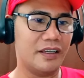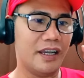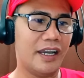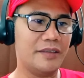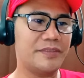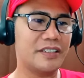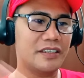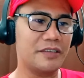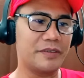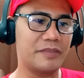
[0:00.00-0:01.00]
I'm still
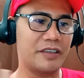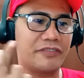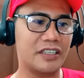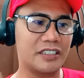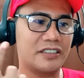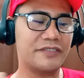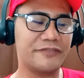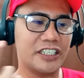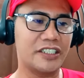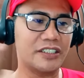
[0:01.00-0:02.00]
keeping my fingers
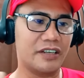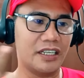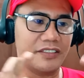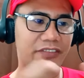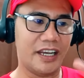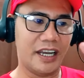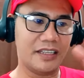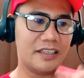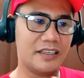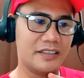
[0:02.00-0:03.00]
fingers crossed that
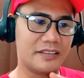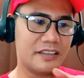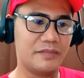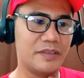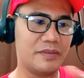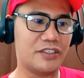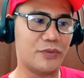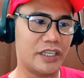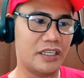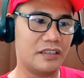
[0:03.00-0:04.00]
it's gonna be
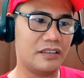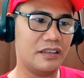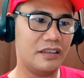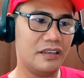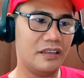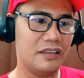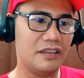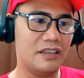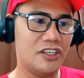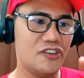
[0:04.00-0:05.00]
between
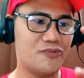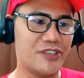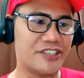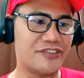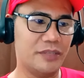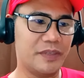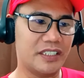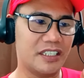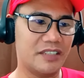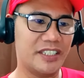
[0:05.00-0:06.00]
Miss
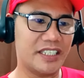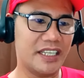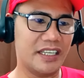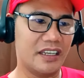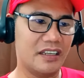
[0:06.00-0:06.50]
Philippines and Miss We're India. to